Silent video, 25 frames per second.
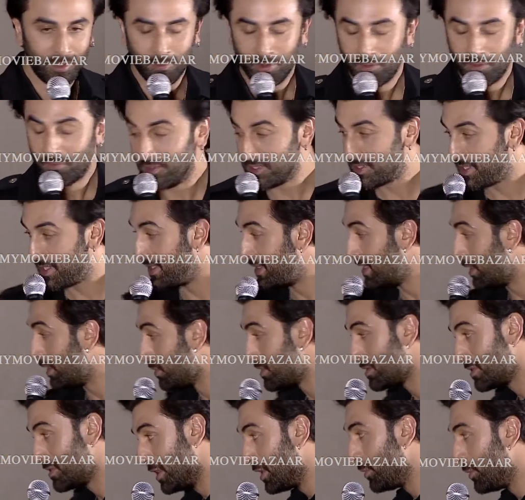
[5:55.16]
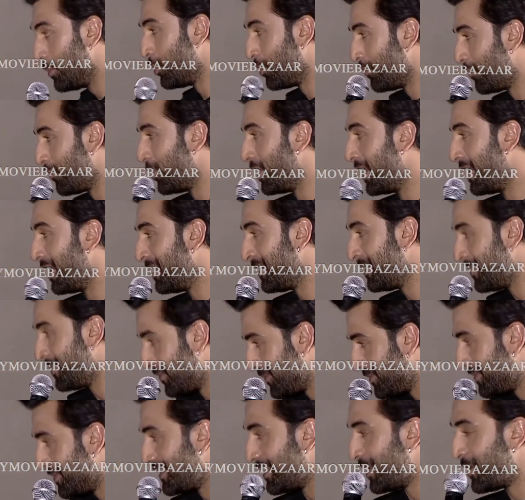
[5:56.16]
Well, firstly, that was really beautiful, Alia.
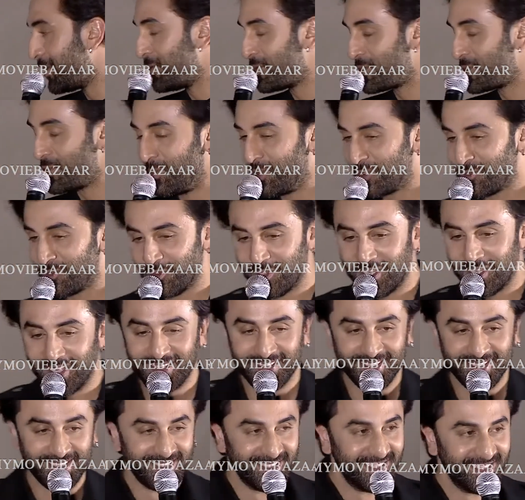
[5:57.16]
Thank you so much for that.